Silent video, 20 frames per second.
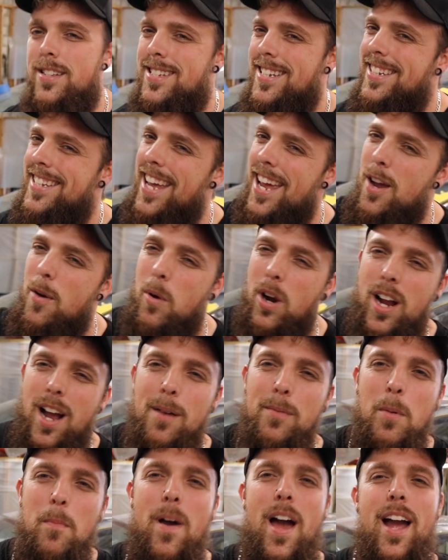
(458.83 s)
Today we're
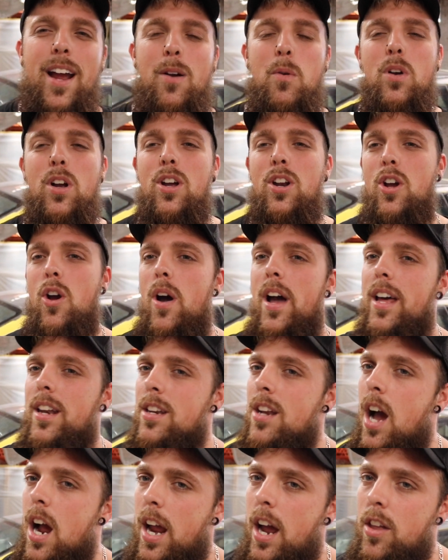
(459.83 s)
coming back and we're gonna go ahead and
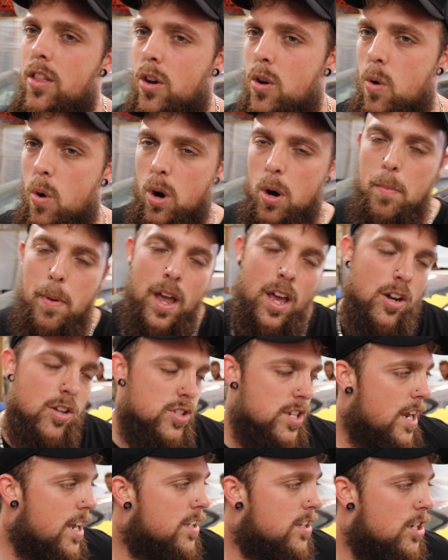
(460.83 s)
knock out the quarter panels
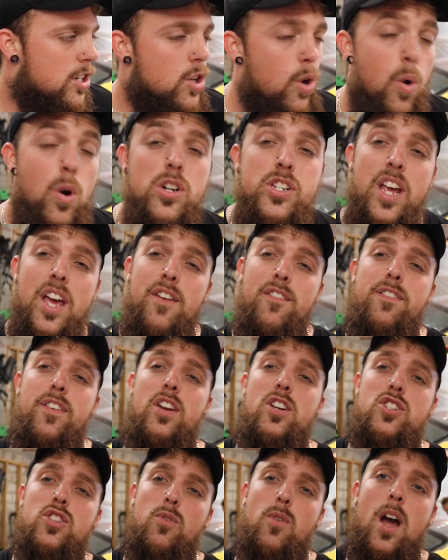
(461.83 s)
and the doors and
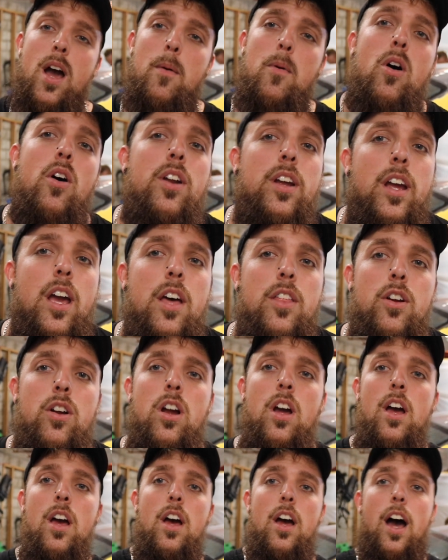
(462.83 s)
finish the wrap all together.
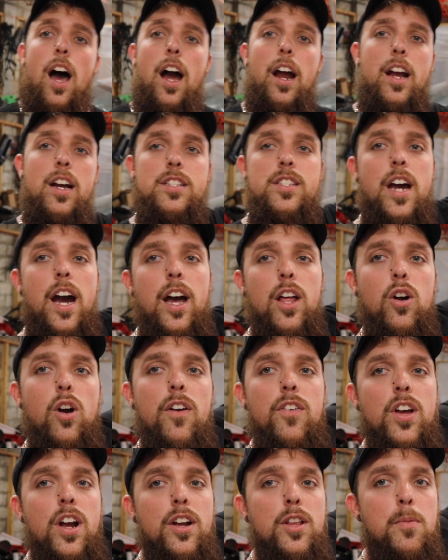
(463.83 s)
I got Tyler
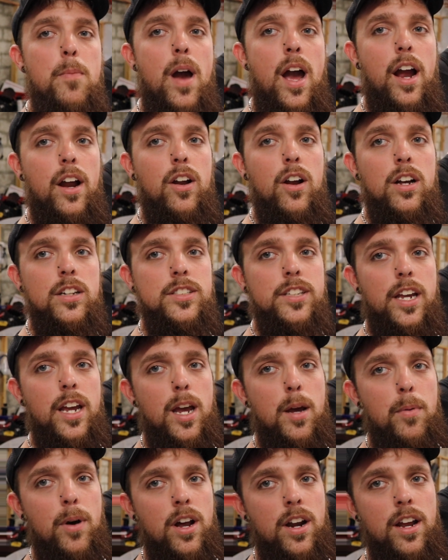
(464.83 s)
over there in the background. Say
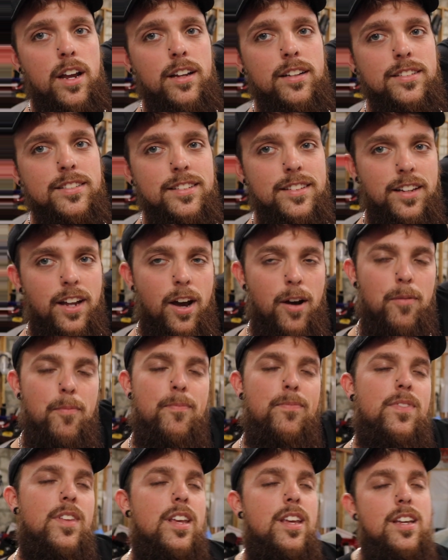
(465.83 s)
hey, buddy.
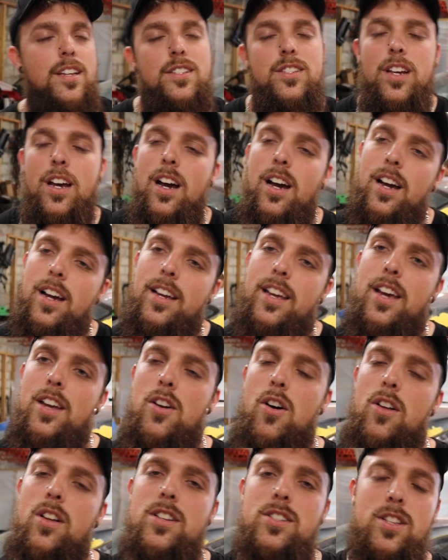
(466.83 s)
Yep, he's getting
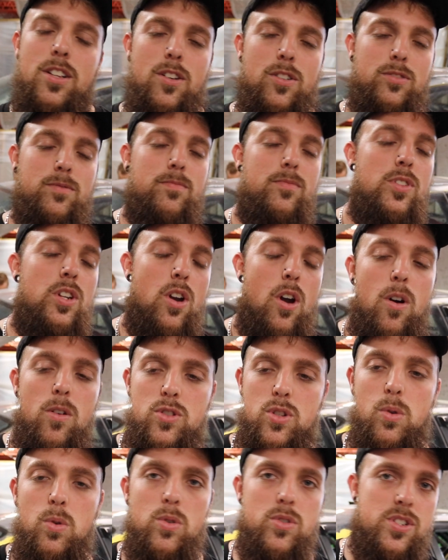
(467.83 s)
all his little,
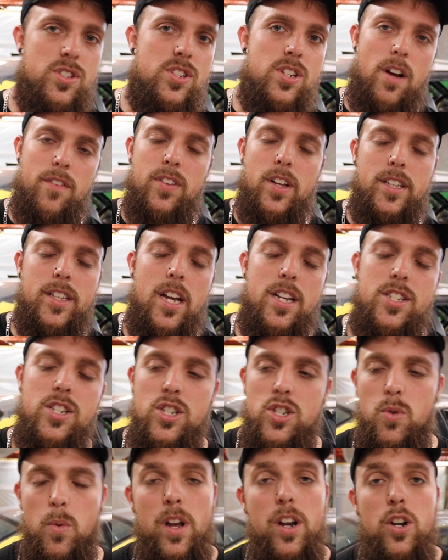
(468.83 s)
tools and stuff like that
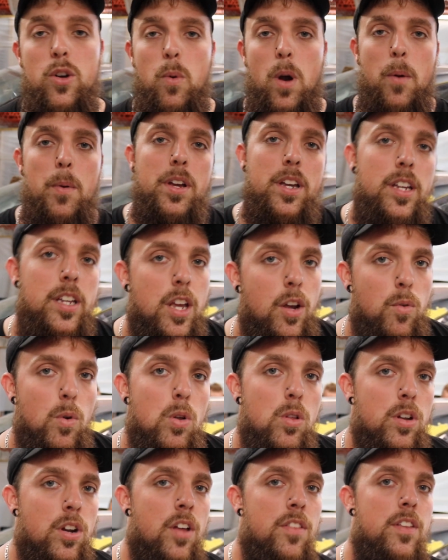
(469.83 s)
situated to where we can get
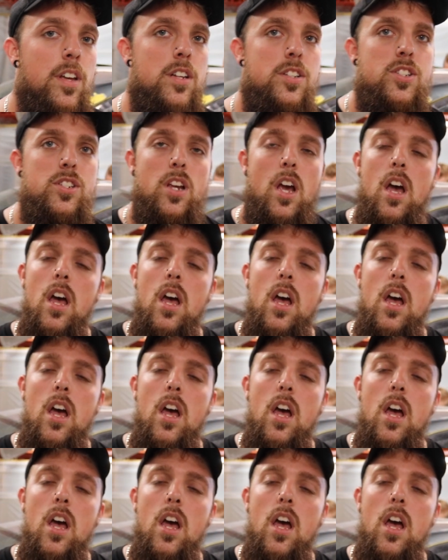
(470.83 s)
rolling on this.